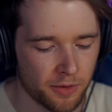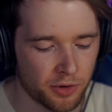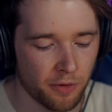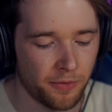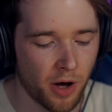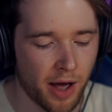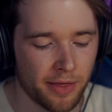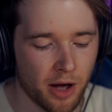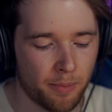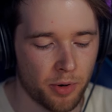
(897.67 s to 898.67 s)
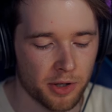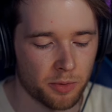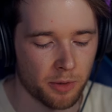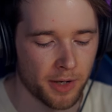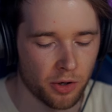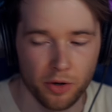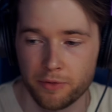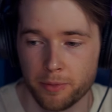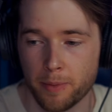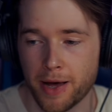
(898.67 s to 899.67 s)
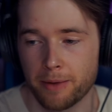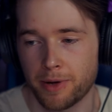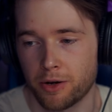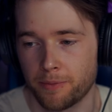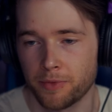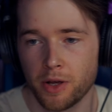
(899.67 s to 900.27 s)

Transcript: So far, I think our points would have been good from a pack battle.